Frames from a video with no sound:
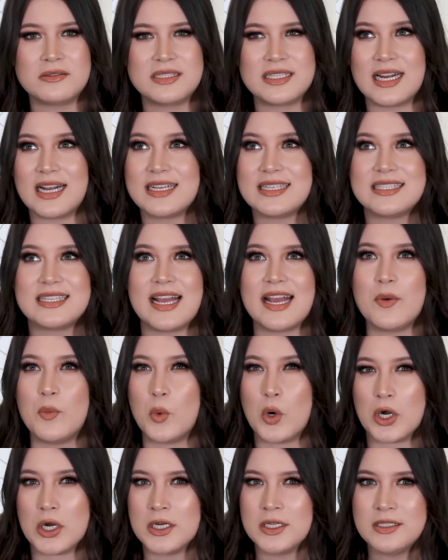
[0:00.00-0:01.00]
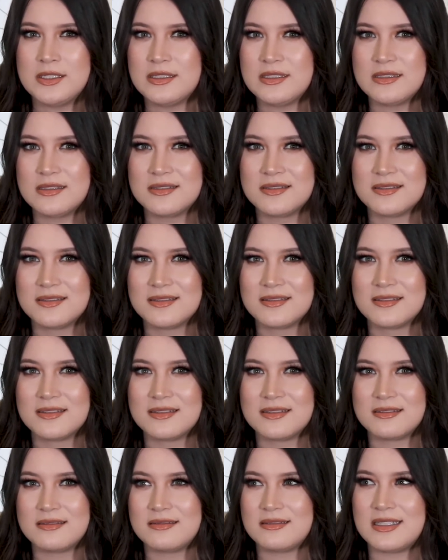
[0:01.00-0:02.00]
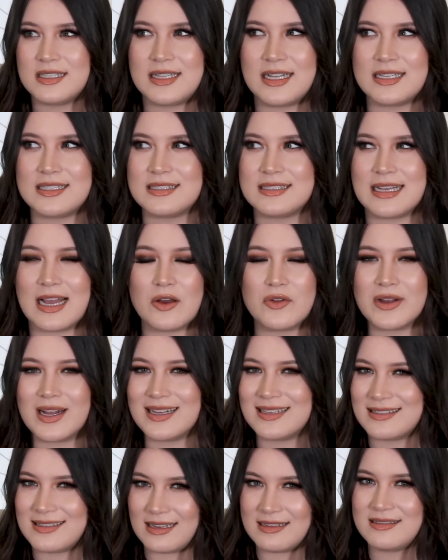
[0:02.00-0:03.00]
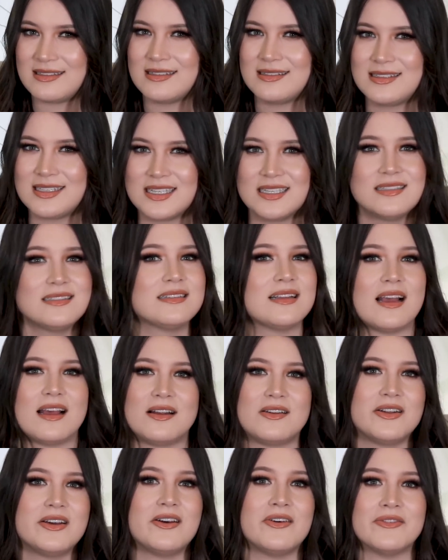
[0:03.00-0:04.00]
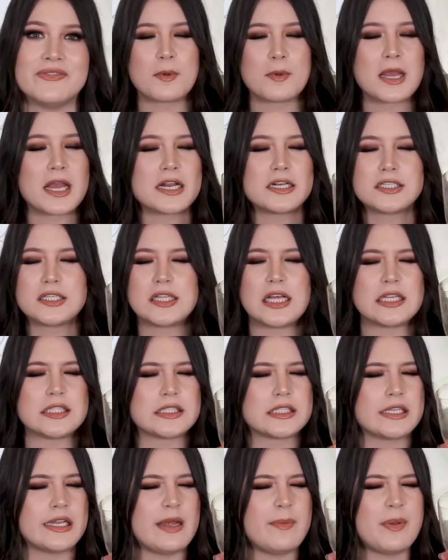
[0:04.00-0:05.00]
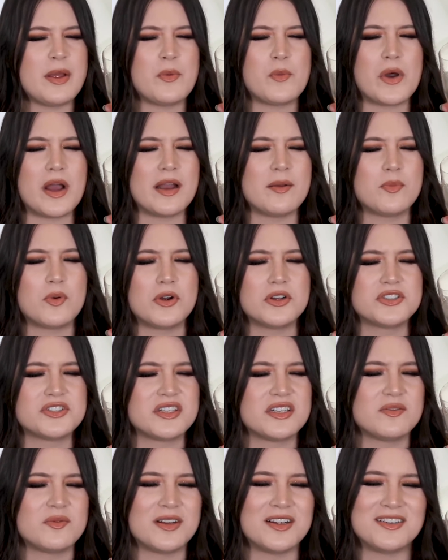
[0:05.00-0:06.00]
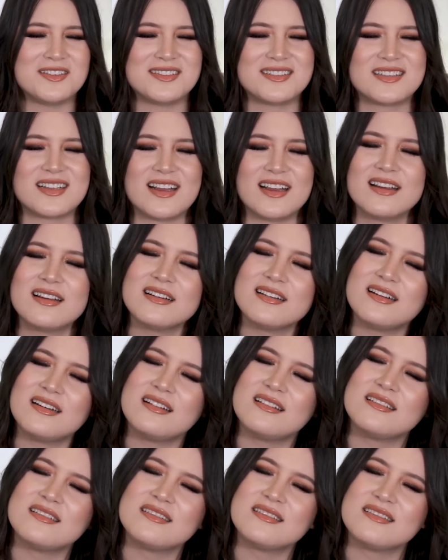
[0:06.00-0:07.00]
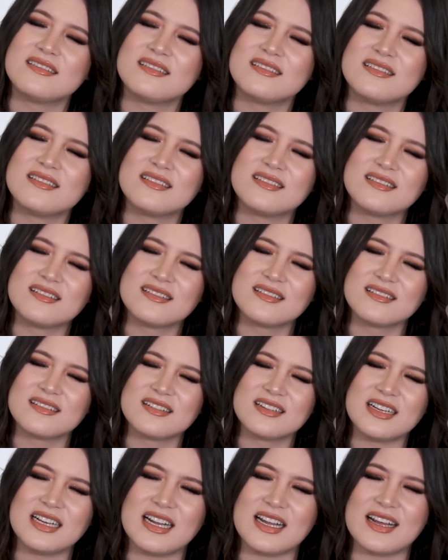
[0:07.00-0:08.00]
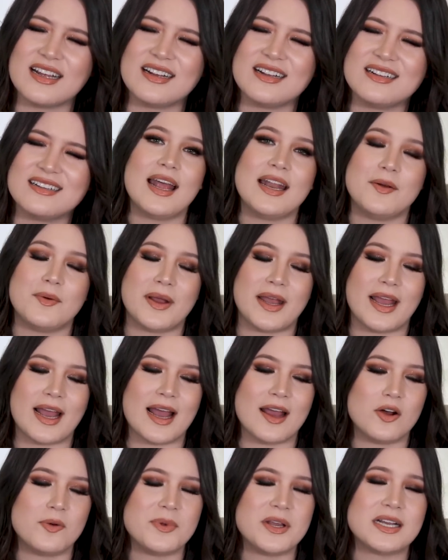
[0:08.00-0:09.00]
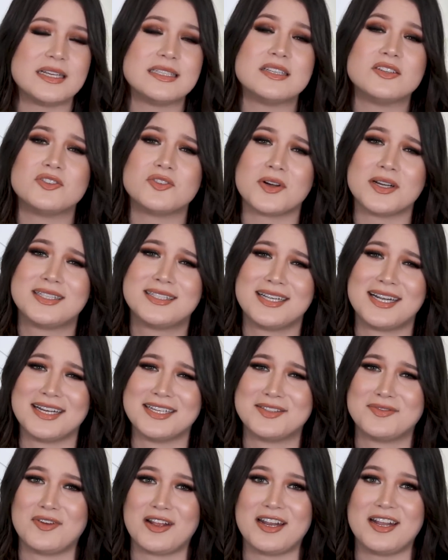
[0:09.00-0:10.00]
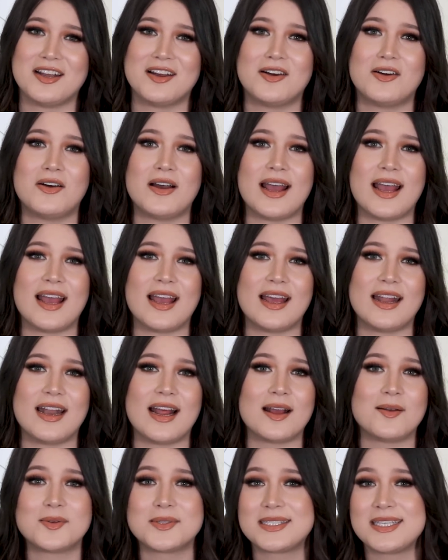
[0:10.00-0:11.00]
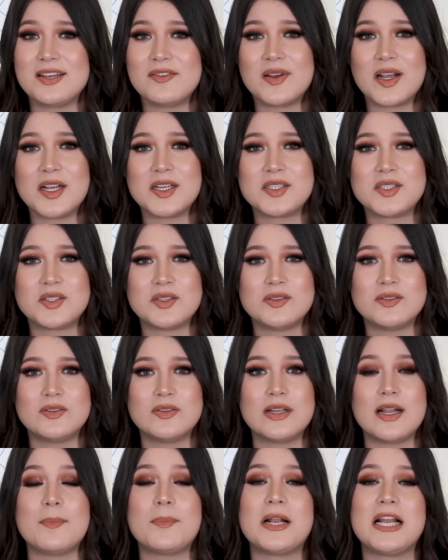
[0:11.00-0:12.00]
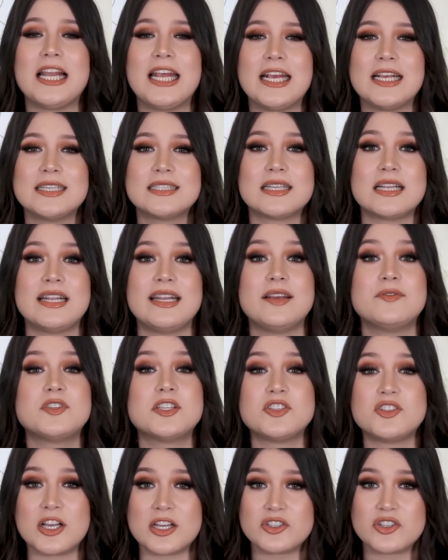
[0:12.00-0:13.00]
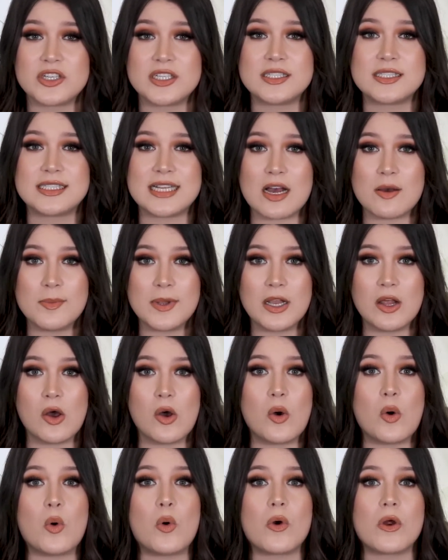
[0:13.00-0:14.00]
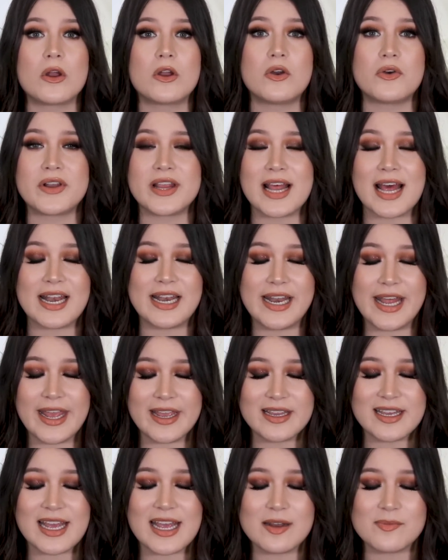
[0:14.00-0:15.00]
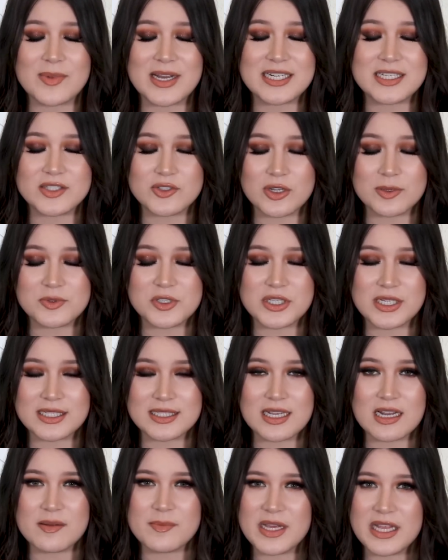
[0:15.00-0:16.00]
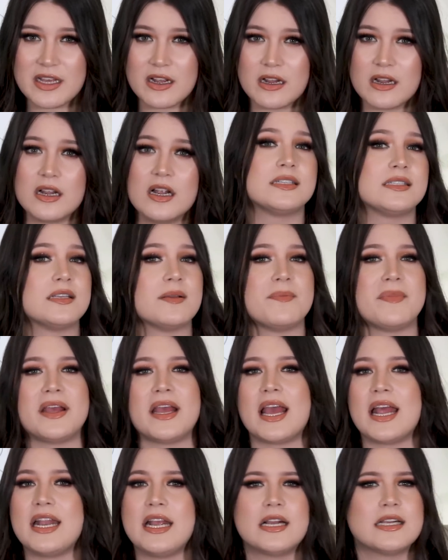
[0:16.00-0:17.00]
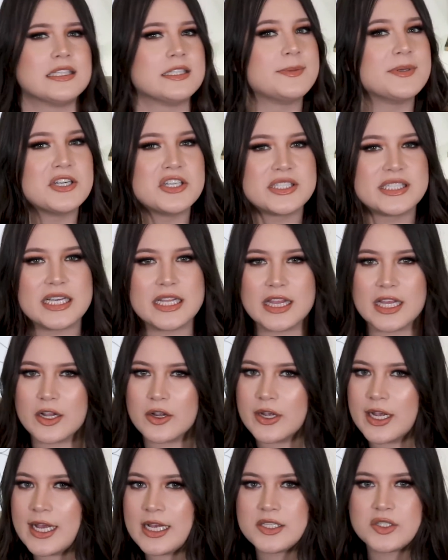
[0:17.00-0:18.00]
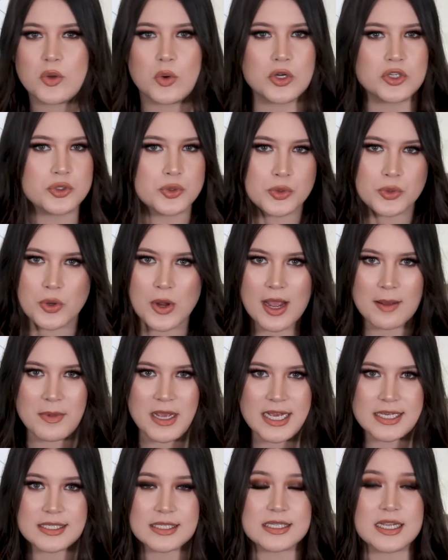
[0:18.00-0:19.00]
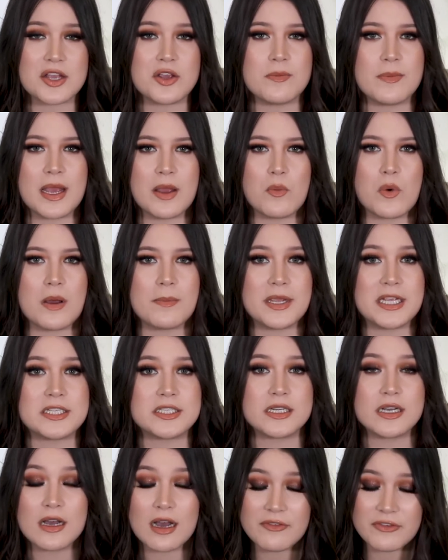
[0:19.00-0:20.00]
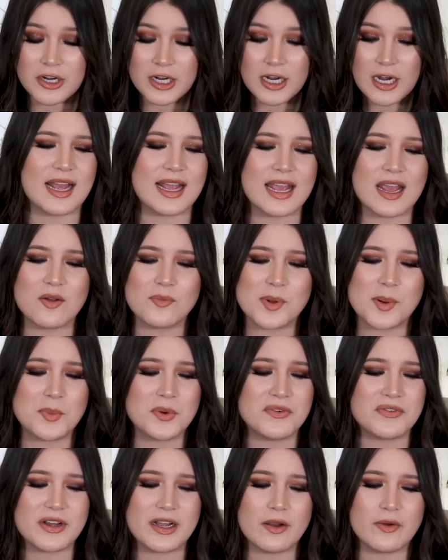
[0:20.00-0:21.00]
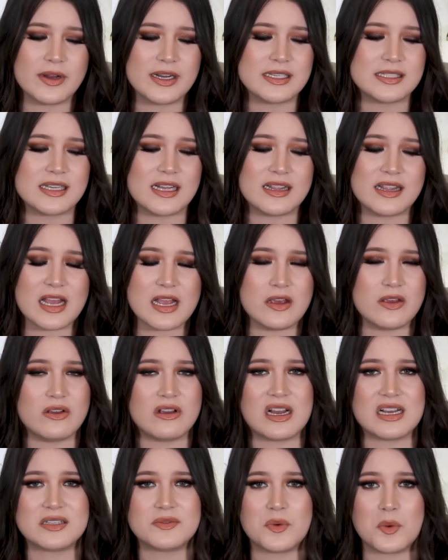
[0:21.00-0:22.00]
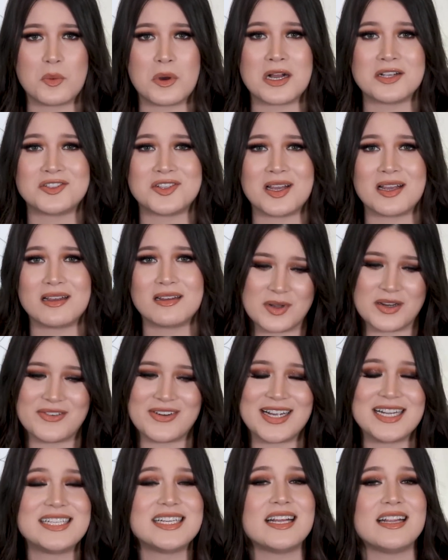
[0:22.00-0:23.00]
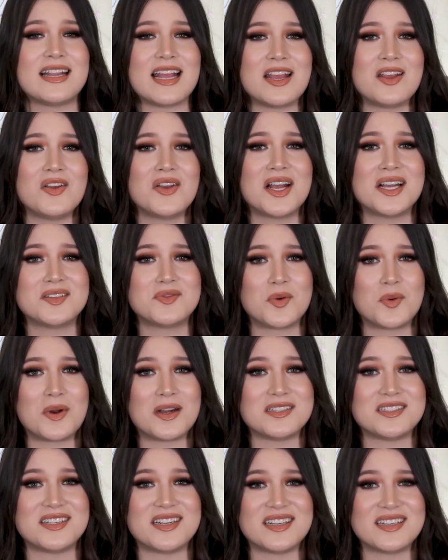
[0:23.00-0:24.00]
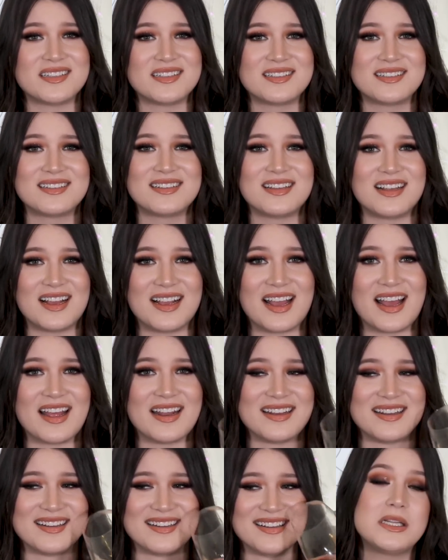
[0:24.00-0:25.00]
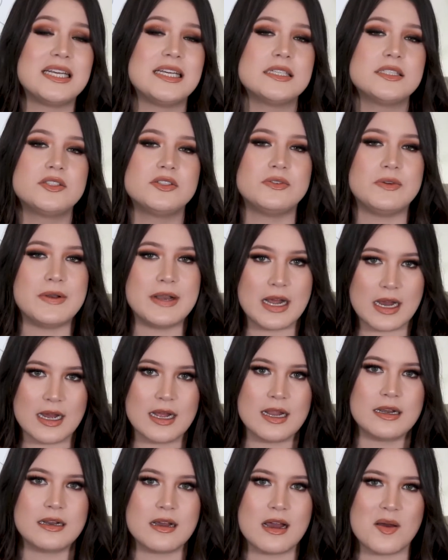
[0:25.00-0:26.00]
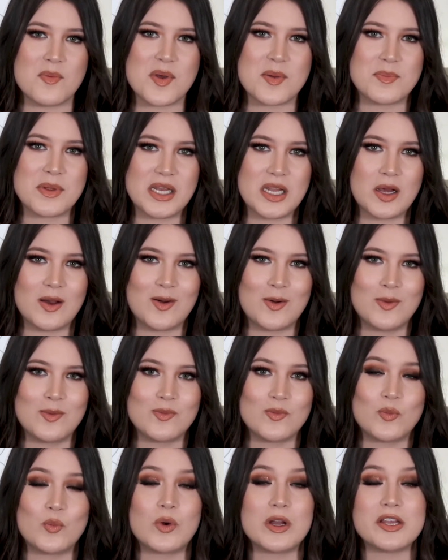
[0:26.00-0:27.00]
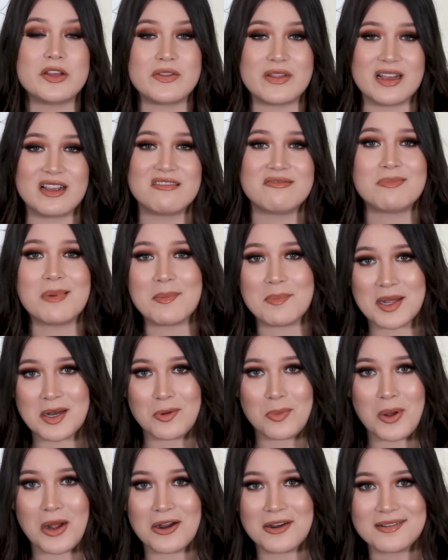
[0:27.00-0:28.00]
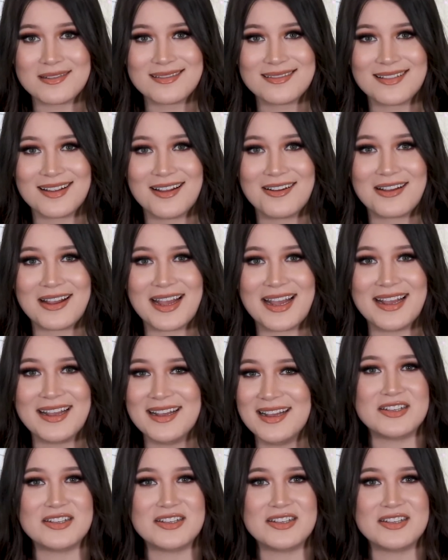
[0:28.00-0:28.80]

Did I say words? Did they sound like sentences? I don't know. getting to that sleepy whine portion where you're just like, oh, good night. Anyway, I hope you guys enjoyed today's video and I will see you very soon. Please leave suggestions down below or go to that link in my description that's going to be there to submit any conspiracy theories or true crime cases that you may want me to cover. I can't remember if I already said thank you guys for watching, but if I did, thank you guys for watching. Again, please do not comment below what you think of my middle part, okay?